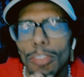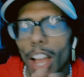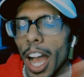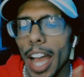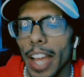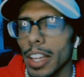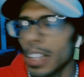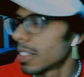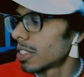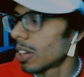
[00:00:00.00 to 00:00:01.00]

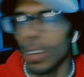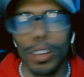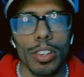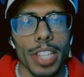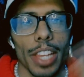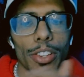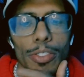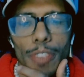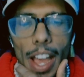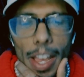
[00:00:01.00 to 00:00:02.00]
I don't understand their
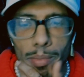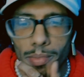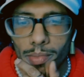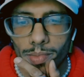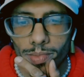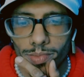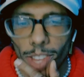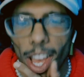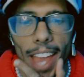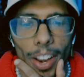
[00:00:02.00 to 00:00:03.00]
vibe
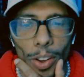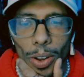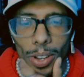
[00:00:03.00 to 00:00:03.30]
at all.